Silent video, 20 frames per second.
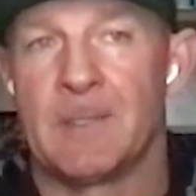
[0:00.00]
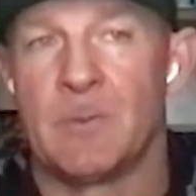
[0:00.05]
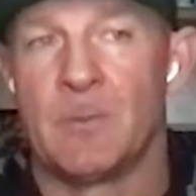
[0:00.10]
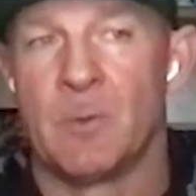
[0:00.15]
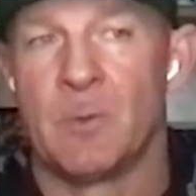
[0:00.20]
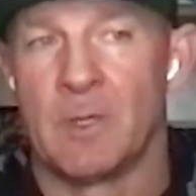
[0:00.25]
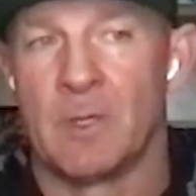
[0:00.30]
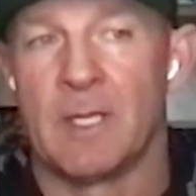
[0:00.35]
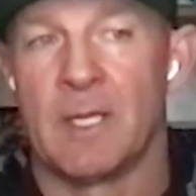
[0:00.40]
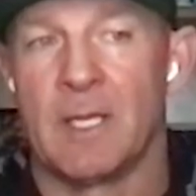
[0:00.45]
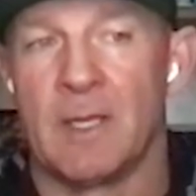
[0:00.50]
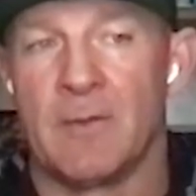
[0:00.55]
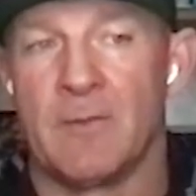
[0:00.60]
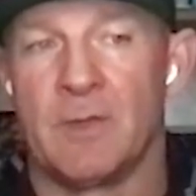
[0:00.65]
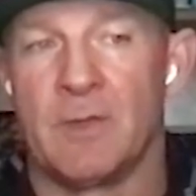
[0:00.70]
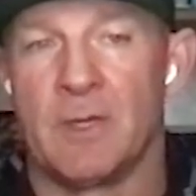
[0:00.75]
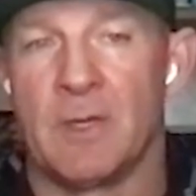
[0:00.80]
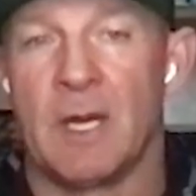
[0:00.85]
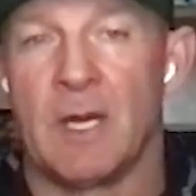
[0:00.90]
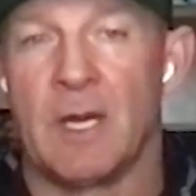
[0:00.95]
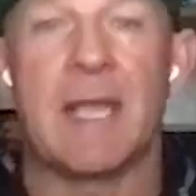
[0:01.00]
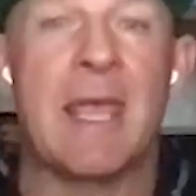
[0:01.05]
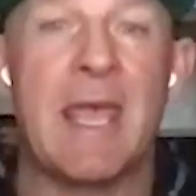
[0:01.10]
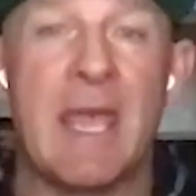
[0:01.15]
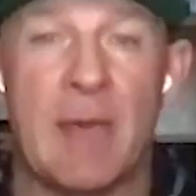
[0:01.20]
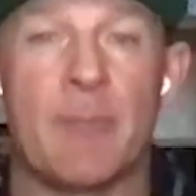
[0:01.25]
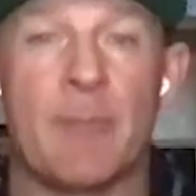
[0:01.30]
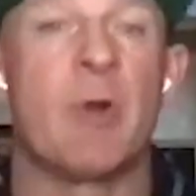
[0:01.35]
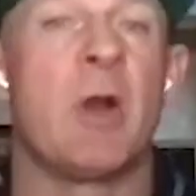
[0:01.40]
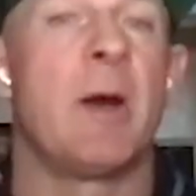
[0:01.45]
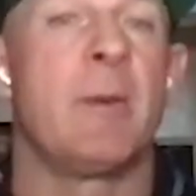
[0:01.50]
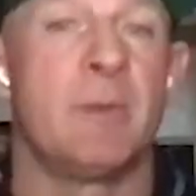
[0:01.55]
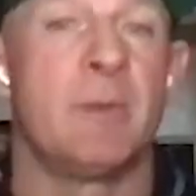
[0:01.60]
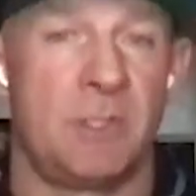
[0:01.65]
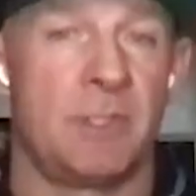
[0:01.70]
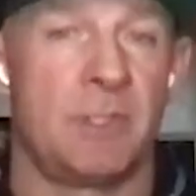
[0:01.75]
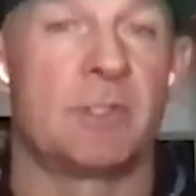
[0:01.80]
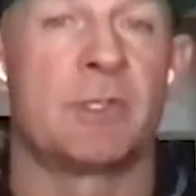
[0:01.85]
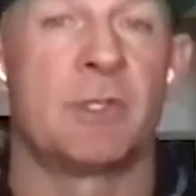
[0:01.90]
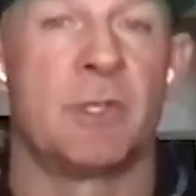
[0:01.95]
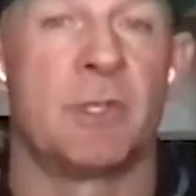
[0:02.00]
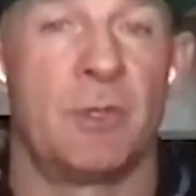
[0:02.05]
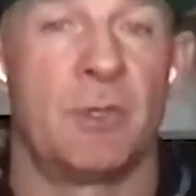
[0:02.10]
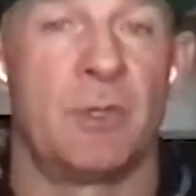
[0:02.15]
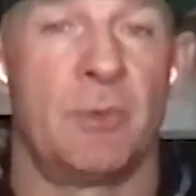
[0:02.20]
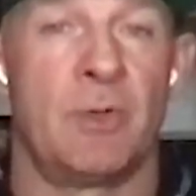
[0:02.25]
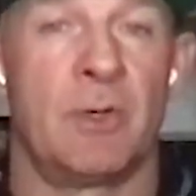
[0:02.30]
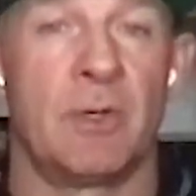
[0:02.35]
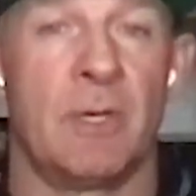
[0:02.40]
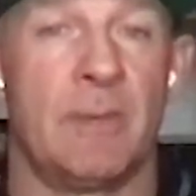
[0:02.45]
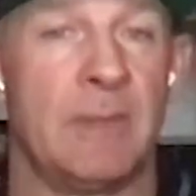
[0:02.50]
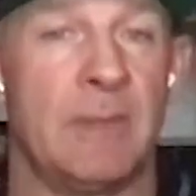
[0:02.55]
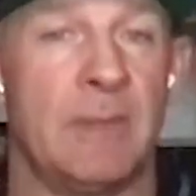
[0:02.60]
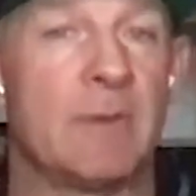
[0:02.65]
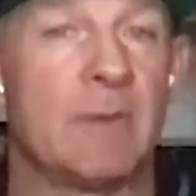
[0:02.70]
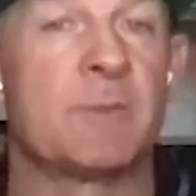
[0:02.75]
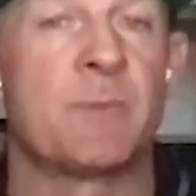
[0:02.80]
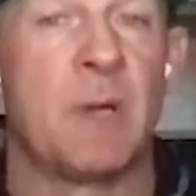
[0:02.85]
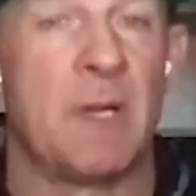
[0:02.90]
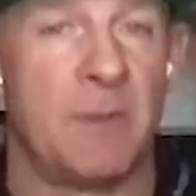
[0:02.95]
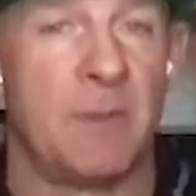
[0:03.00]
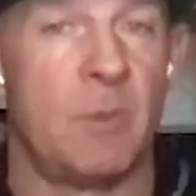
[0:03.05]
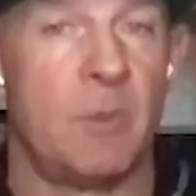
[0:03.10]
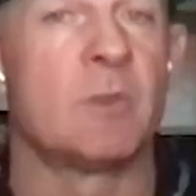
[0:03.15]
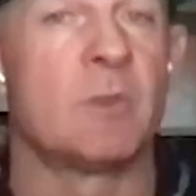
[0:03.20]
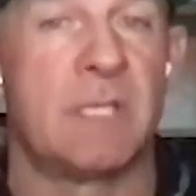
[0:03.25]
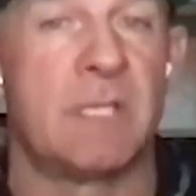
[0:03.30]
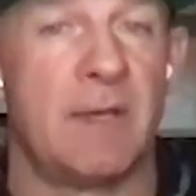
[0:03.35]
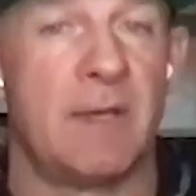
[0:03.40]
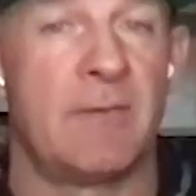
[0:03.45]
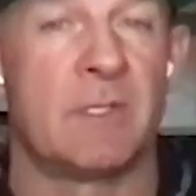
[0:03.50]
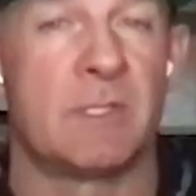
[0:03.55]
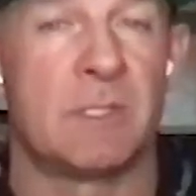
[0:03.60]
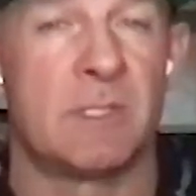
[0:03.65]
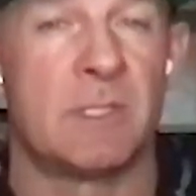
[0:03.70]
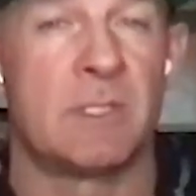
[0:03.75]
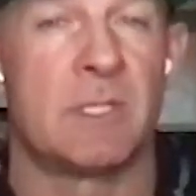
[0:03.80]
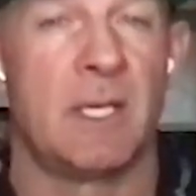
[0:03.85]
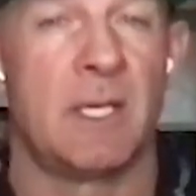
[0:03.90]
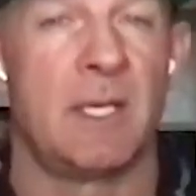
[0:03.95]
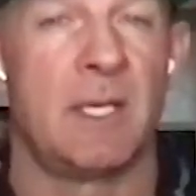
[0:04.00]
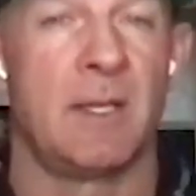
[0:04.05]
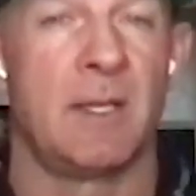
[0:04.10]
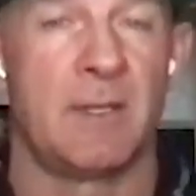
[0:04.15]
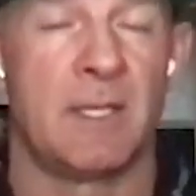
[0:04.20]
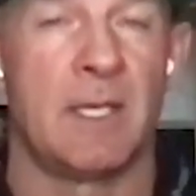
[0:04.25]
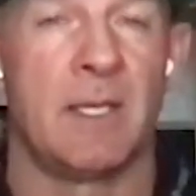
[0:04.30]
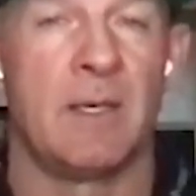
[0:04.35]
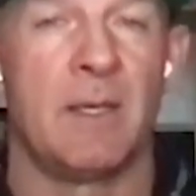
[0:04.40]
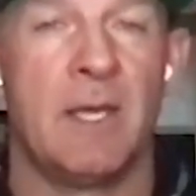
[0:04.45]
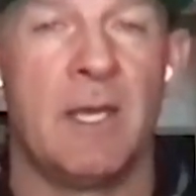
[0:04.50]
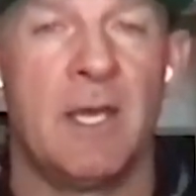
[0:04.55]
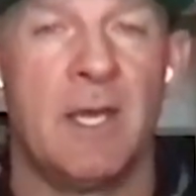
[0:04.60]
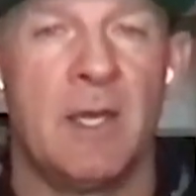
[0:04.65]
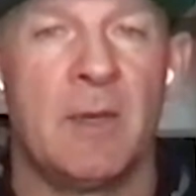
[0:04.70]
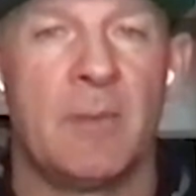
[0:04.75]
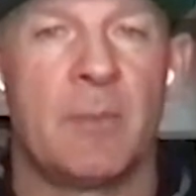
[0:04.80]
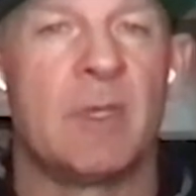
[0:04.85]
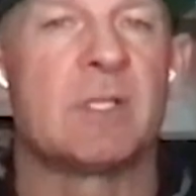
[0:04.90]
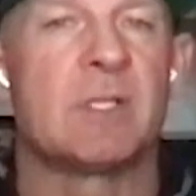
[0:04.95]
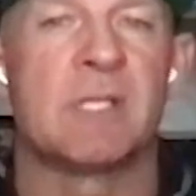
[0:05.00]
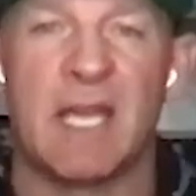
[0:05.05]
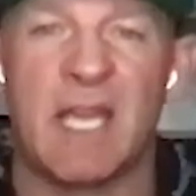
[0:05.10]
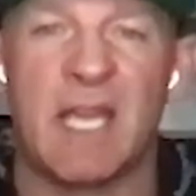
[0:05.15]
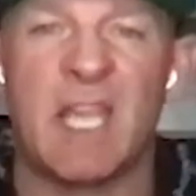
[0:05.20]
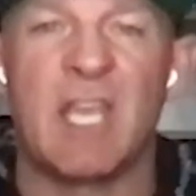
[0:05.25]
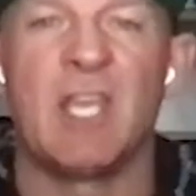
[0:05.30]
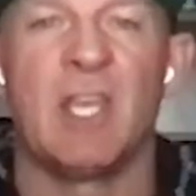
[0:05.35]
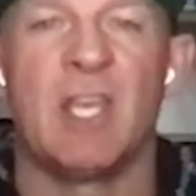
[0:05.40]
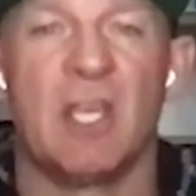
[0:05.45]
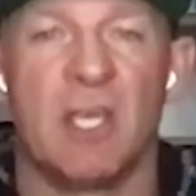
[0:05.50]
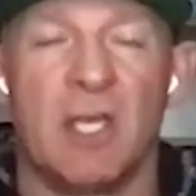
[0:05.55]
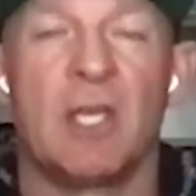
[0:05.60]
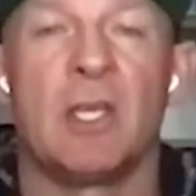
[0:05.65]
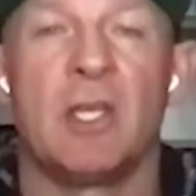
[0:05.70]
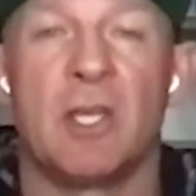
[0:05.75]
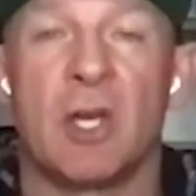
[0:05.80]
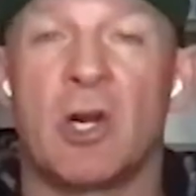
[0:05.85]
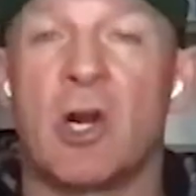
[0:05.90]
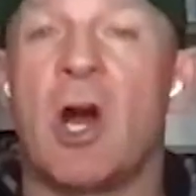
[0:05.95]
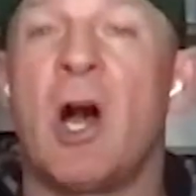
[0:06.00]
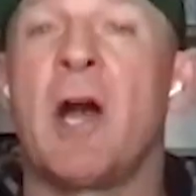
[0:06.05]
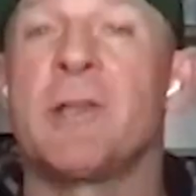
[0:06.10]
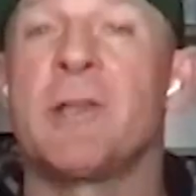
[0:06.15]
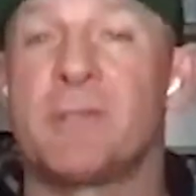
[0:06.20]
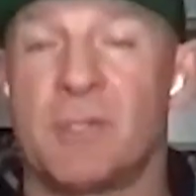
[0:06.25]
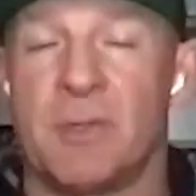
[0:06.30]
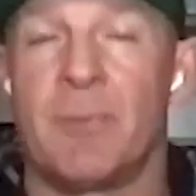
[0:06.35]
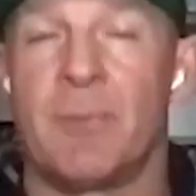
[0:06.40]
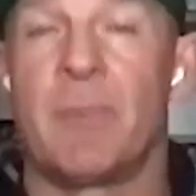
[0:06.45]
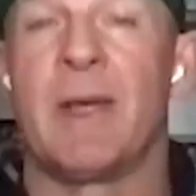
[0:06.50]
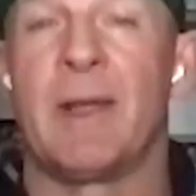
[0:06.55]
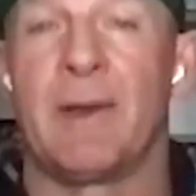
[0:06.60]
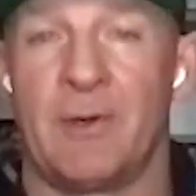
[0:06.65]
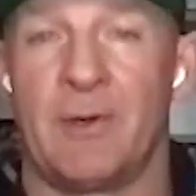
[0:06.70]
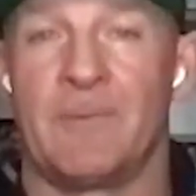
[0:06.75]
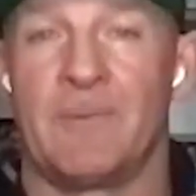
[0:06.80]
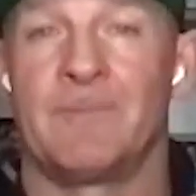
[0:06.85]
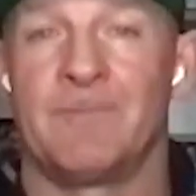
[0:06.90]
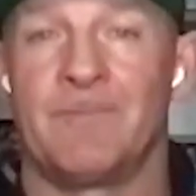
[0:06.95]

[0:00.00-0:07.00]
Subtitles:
we're going to give you, I can't promise you it's going to work. I mean, that was probably the most devastating thing. But he's like, your odds are better.